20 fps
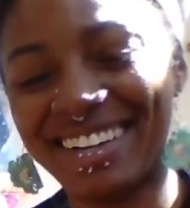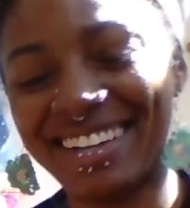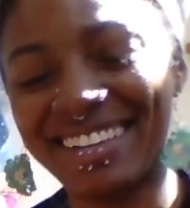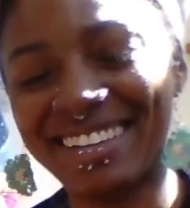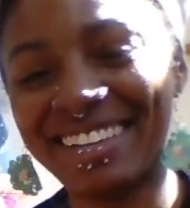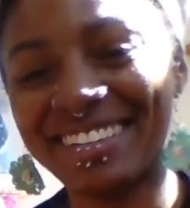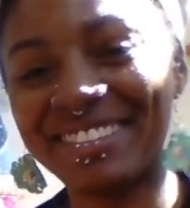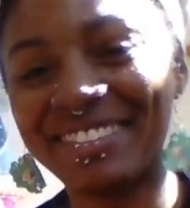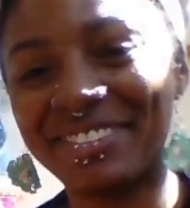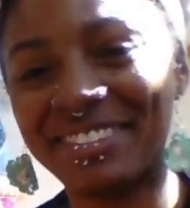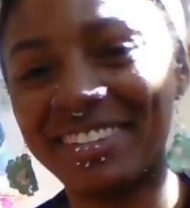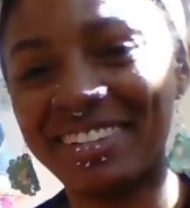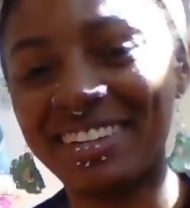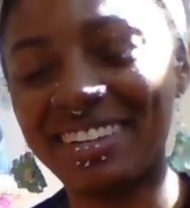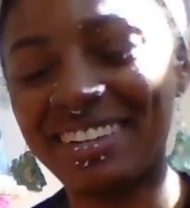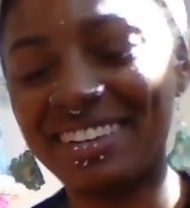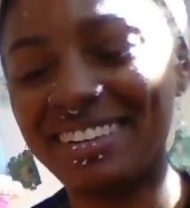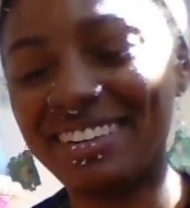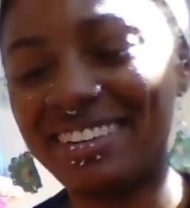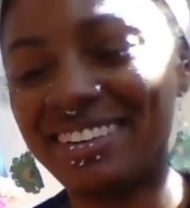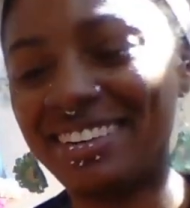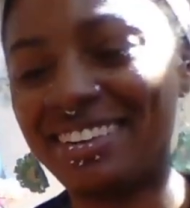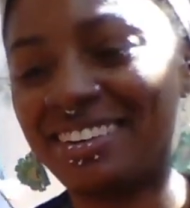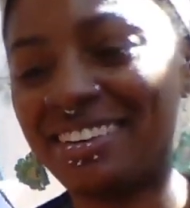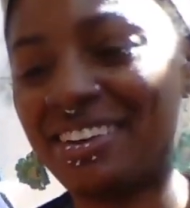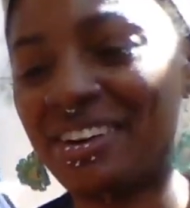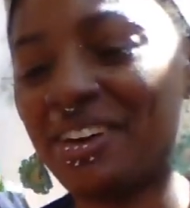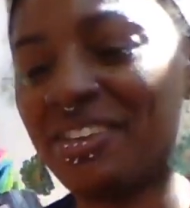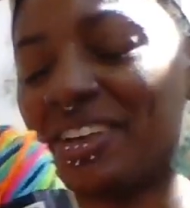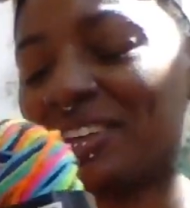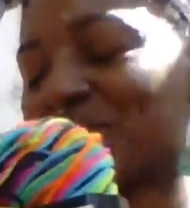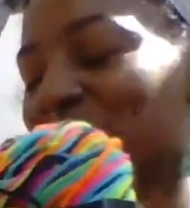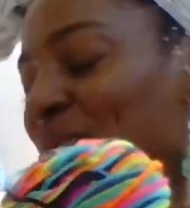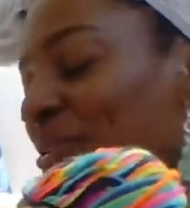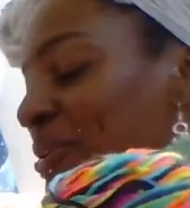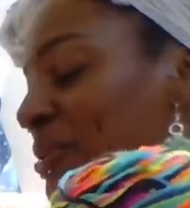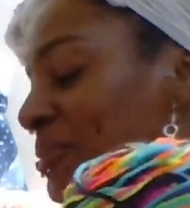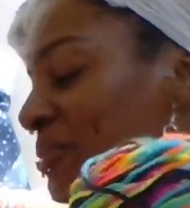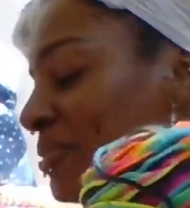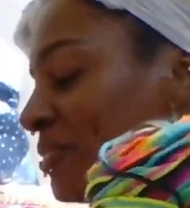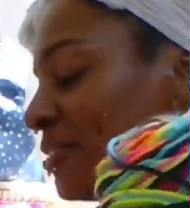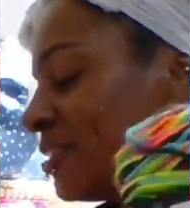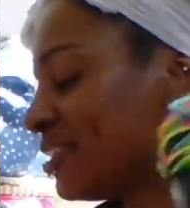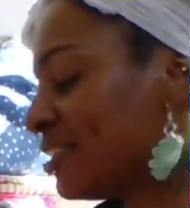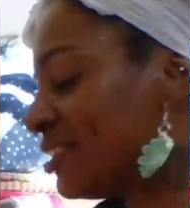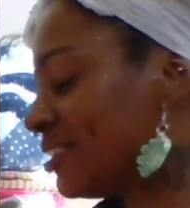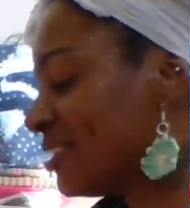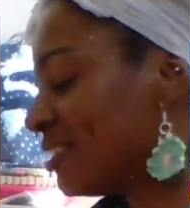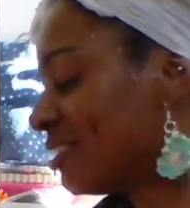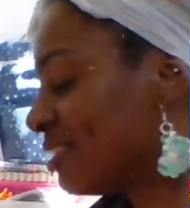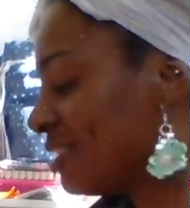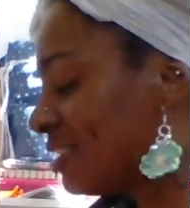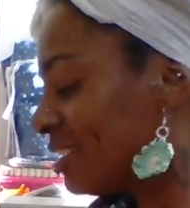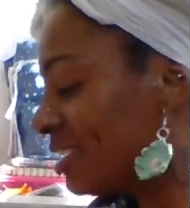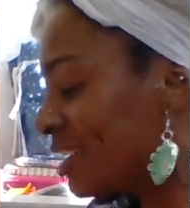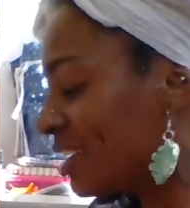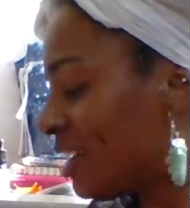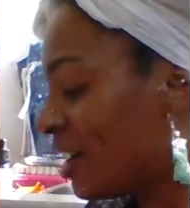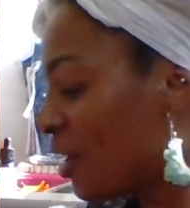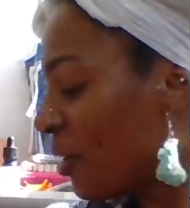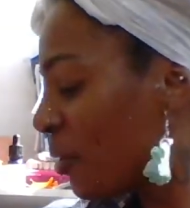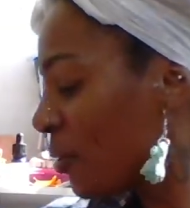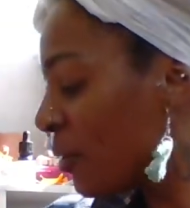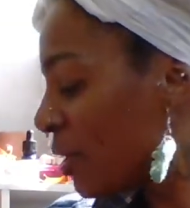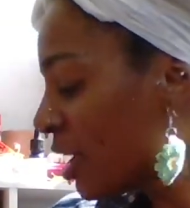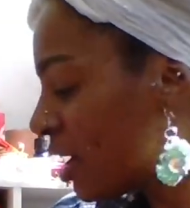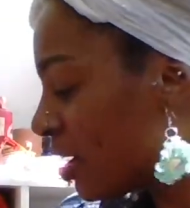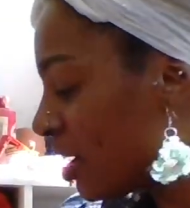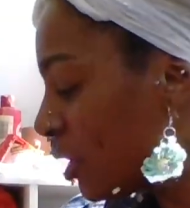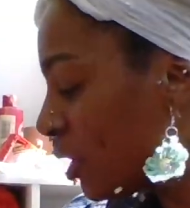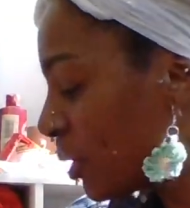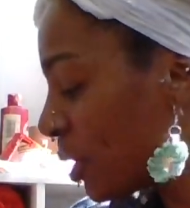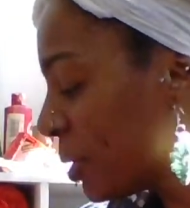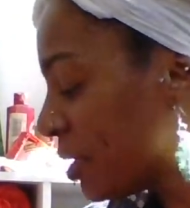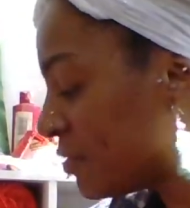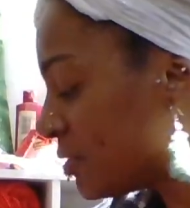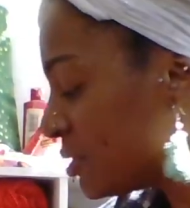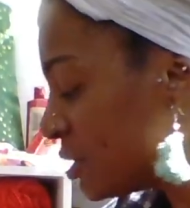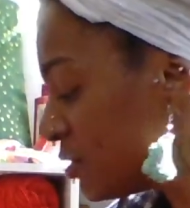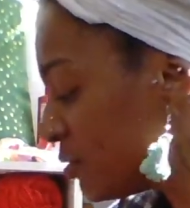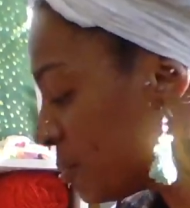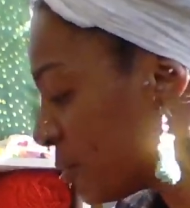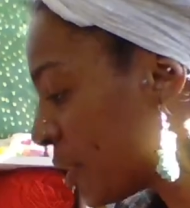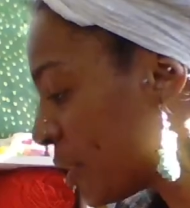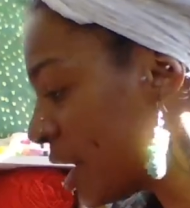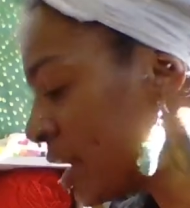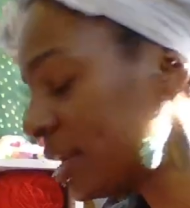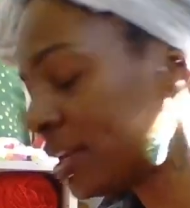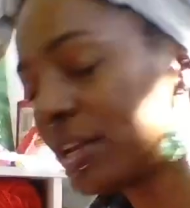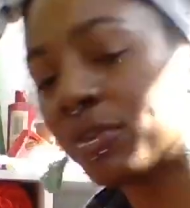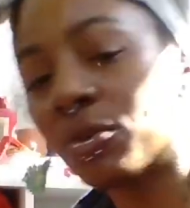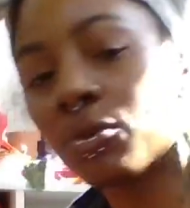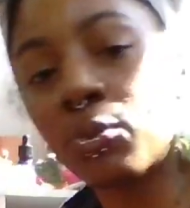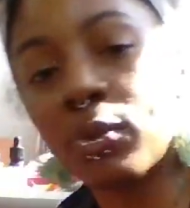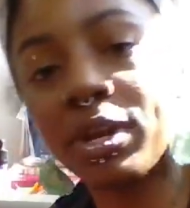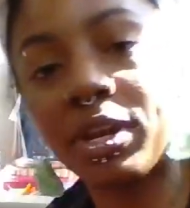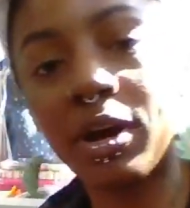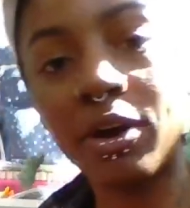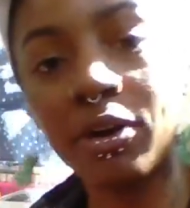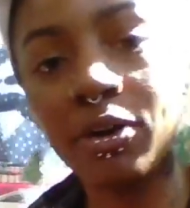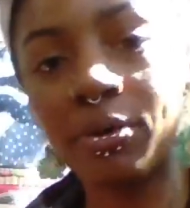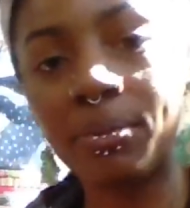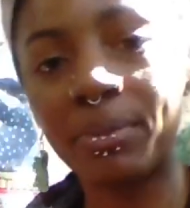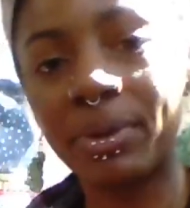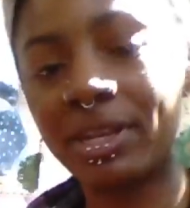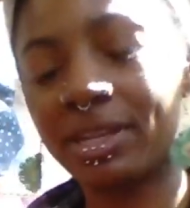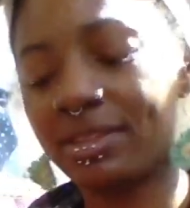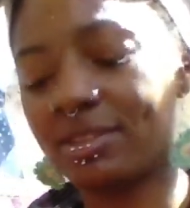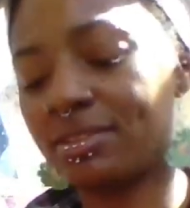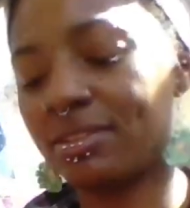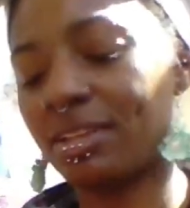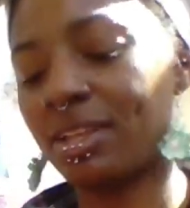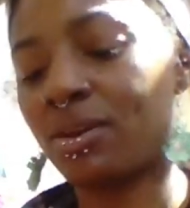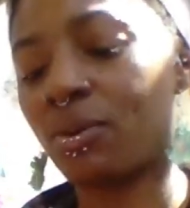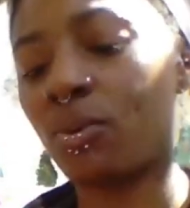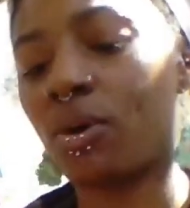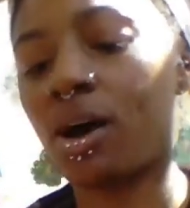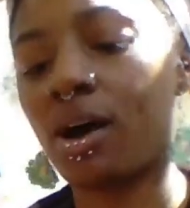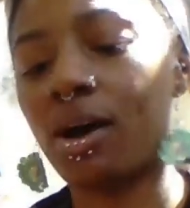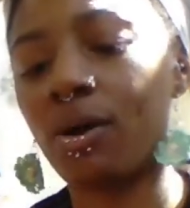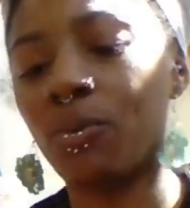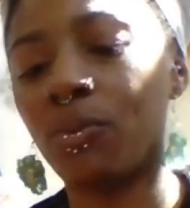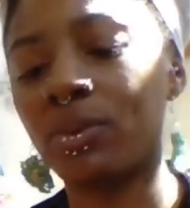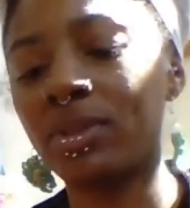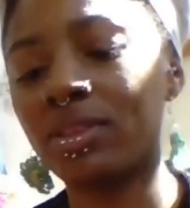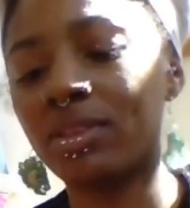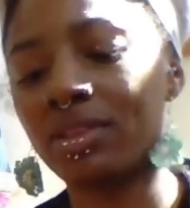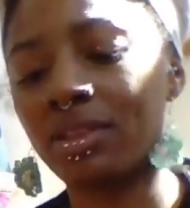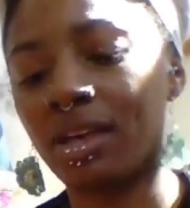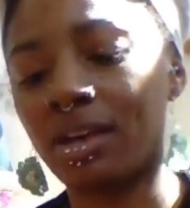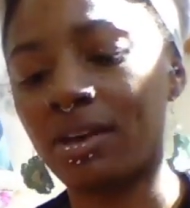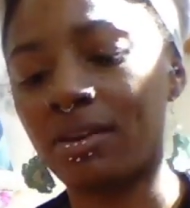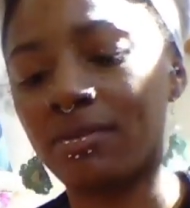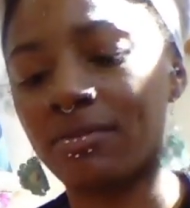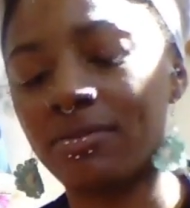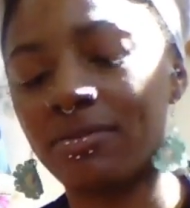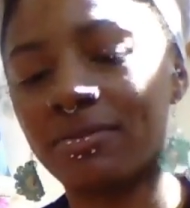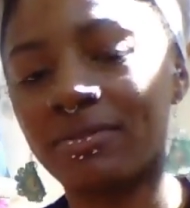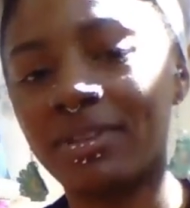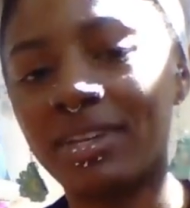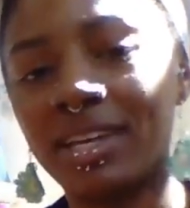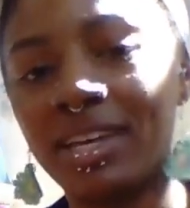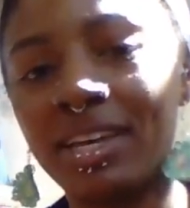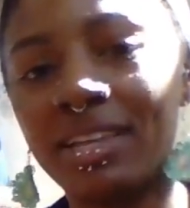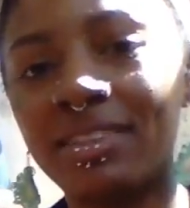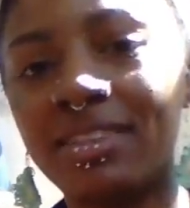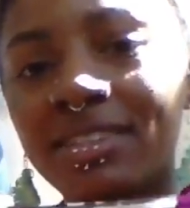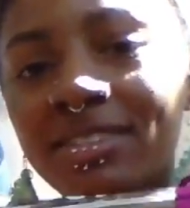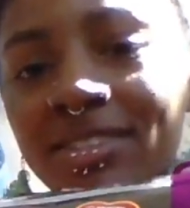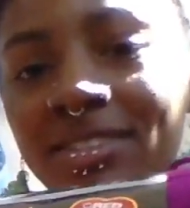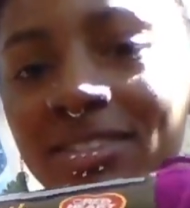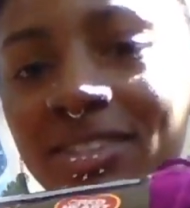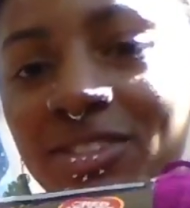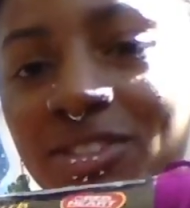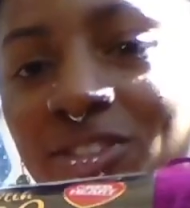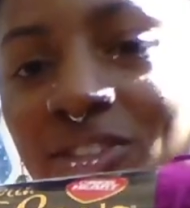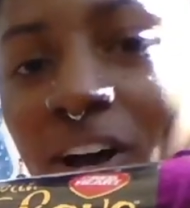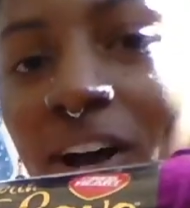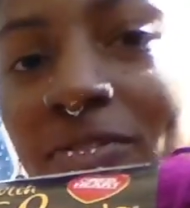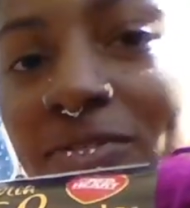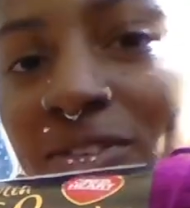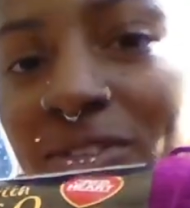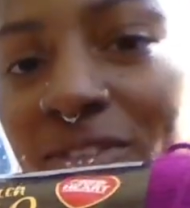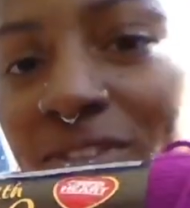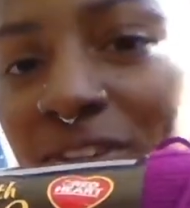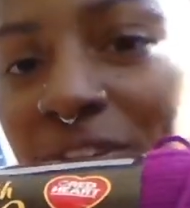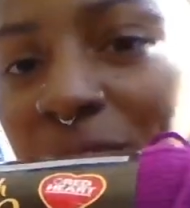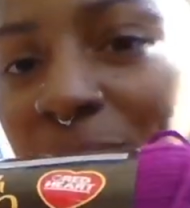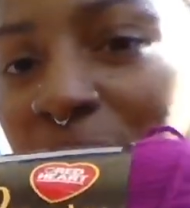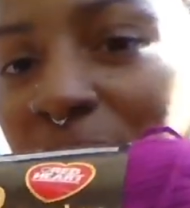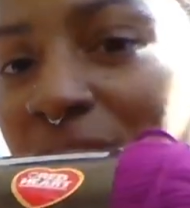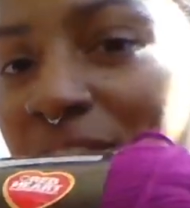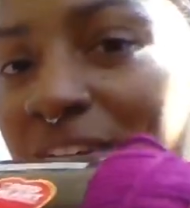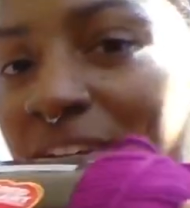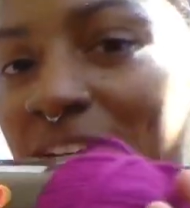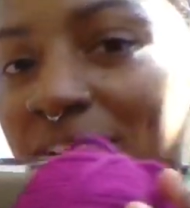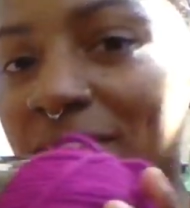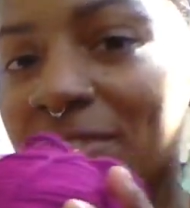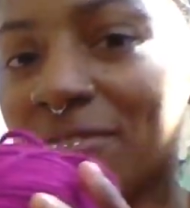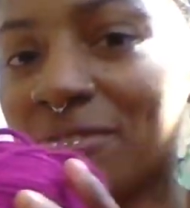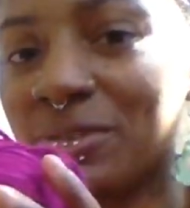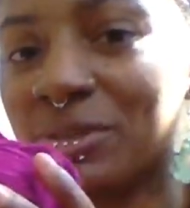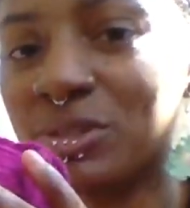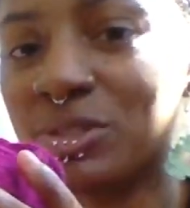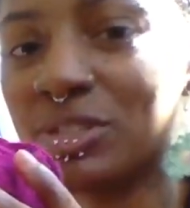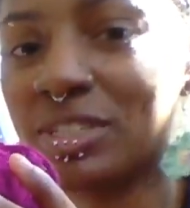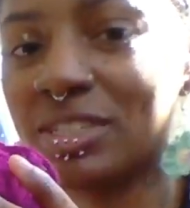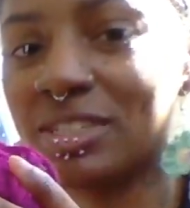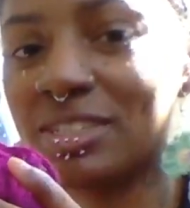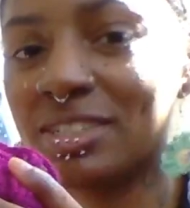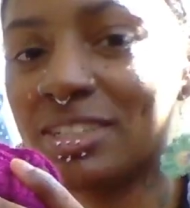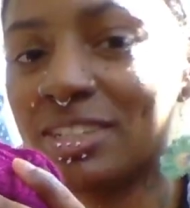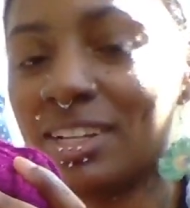That's fun. Oh, that's really cool. Oh, yeah. Okay, we have a different brand. Another Red Heart, but it's with love. This is the soft acrylic version.